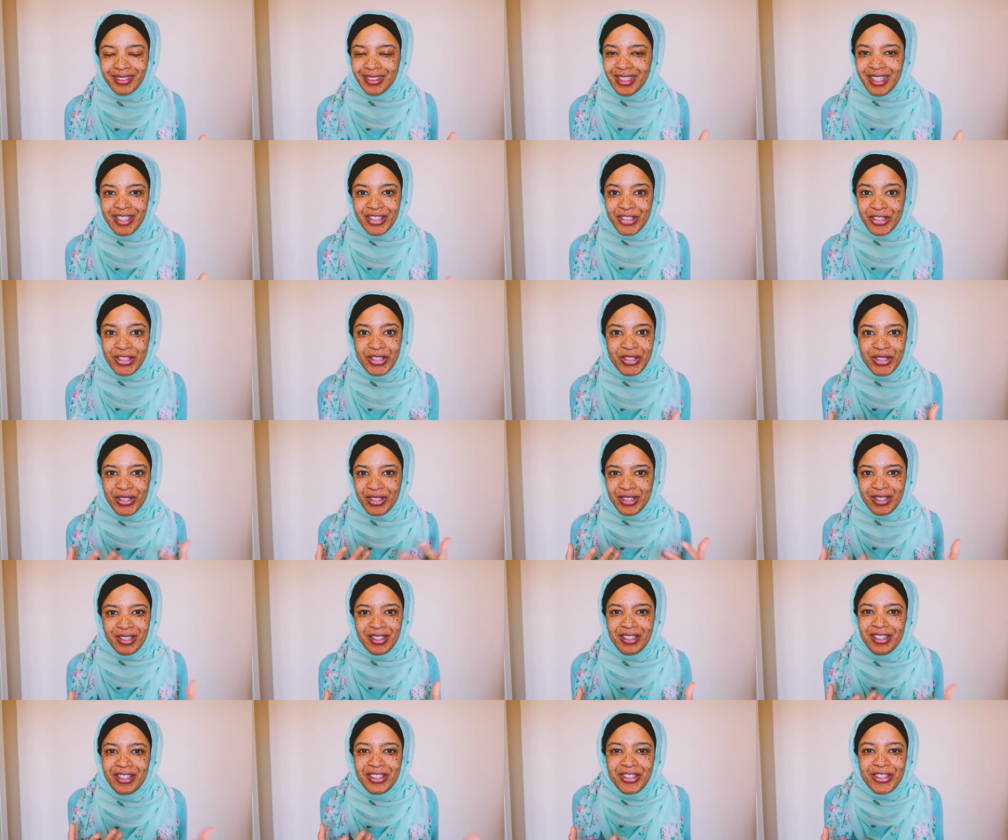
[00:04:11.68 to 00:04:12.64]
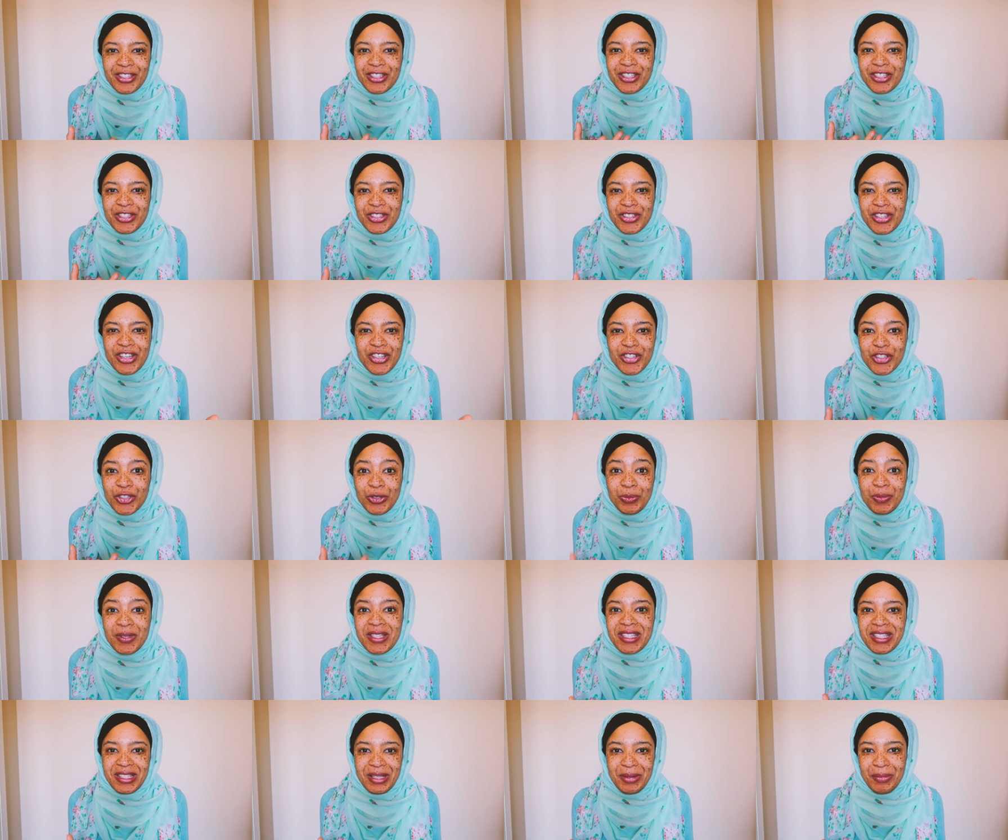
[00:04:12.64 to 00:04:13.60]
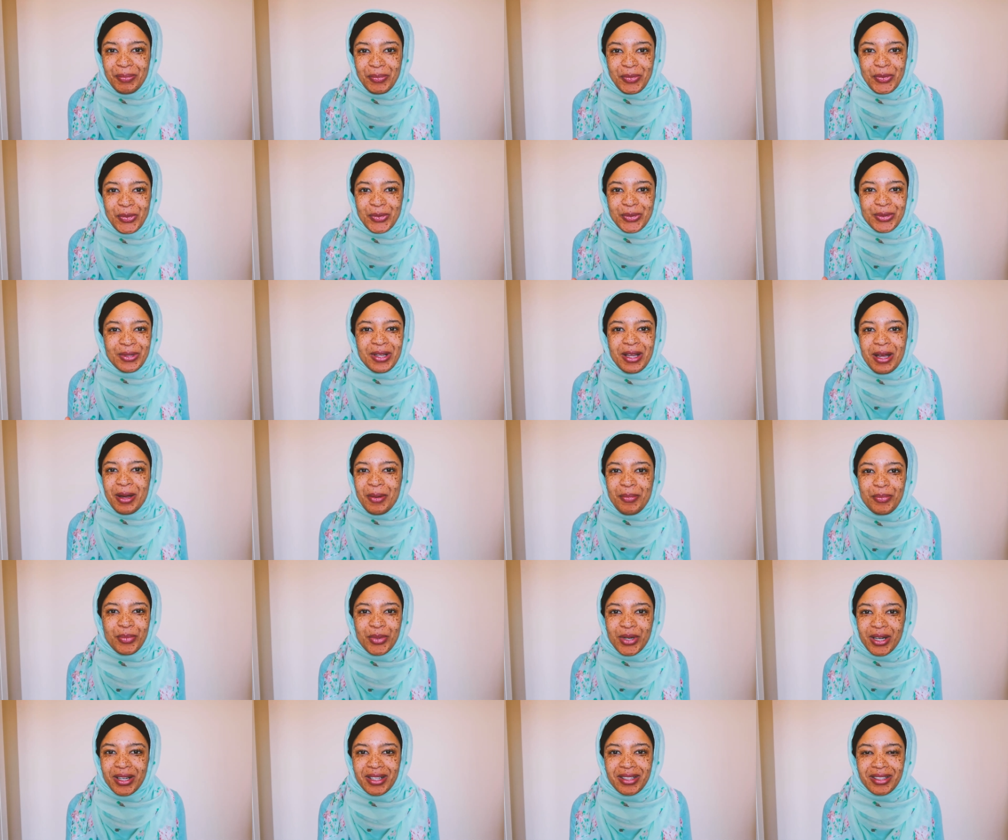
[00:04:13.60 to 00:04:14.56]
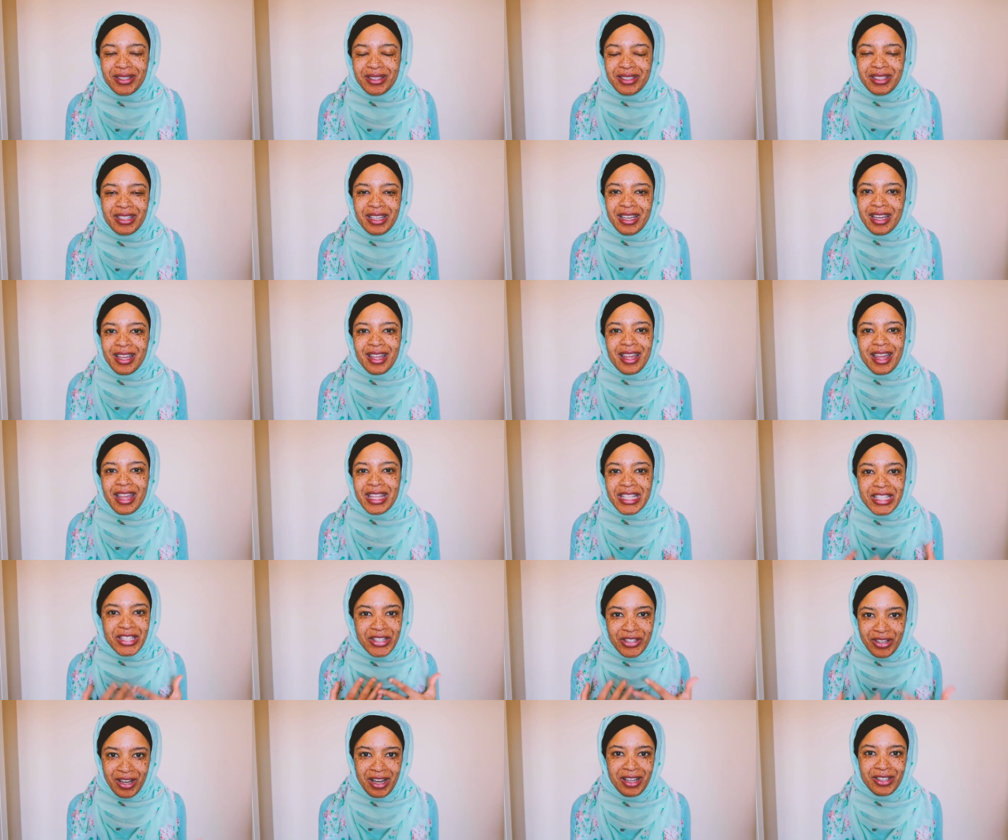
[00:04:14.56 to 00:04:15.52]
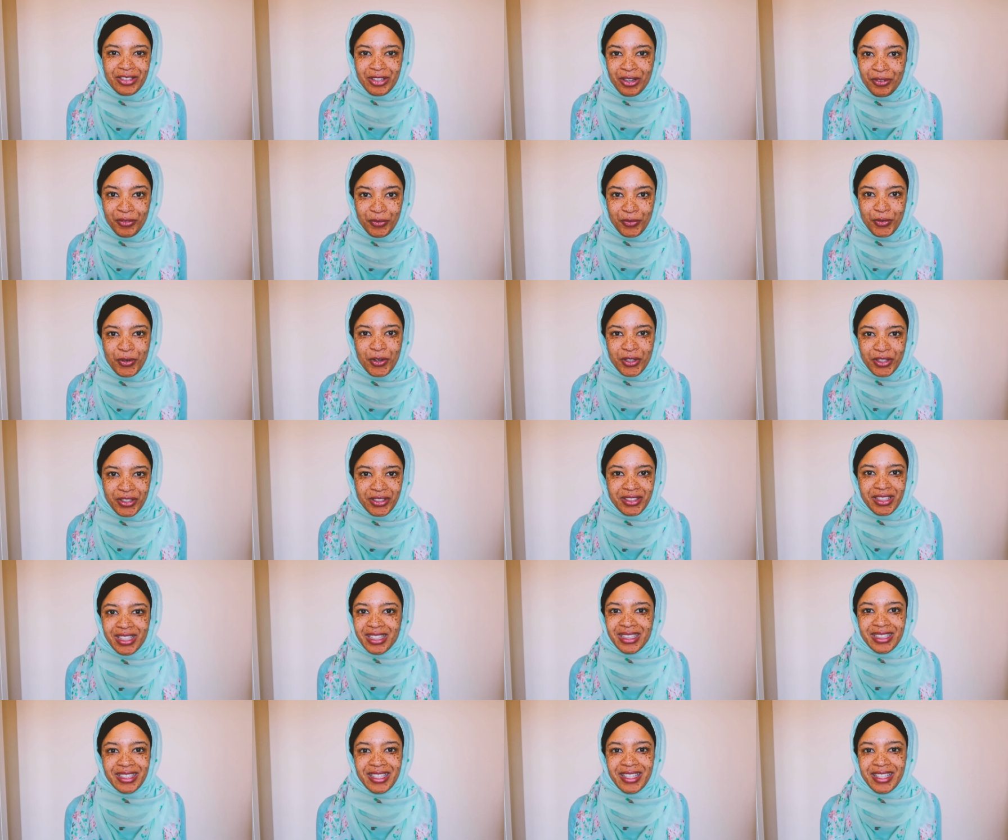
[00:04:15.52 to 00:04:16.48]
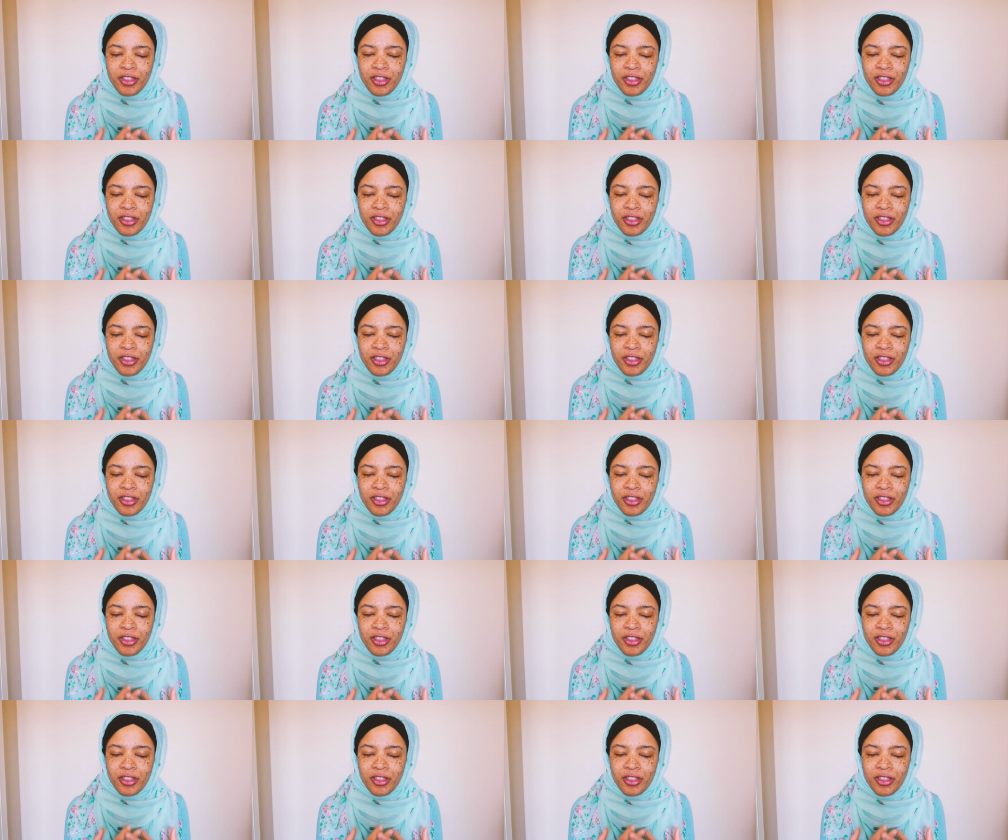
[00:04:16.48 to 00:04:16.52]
It should be simple, but it's not, unfortunately.